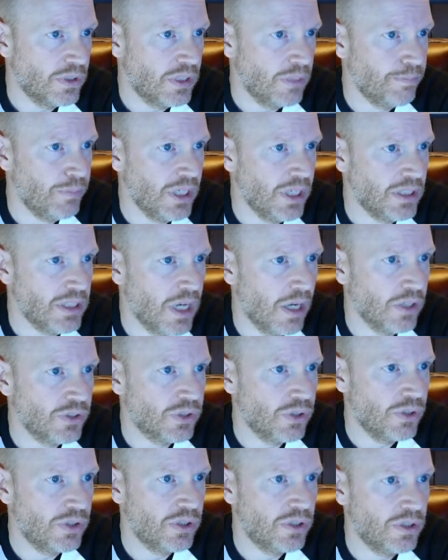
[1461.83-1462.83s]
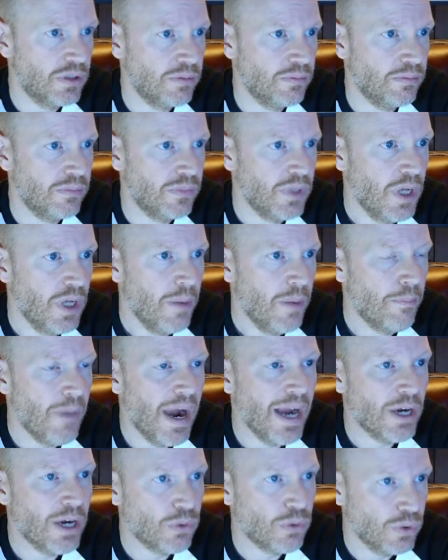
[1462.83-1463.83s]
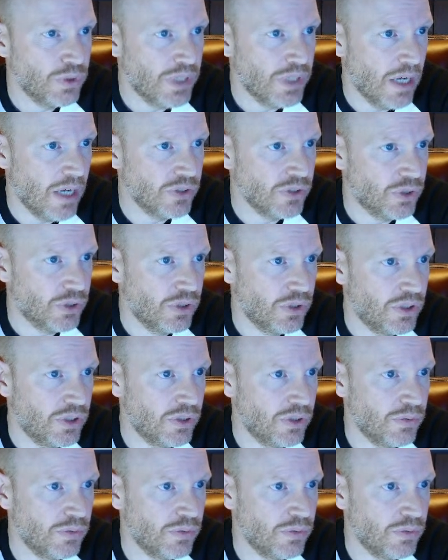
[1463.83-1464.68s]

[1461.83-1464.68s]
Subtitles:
mini doll searches and micro doll searches,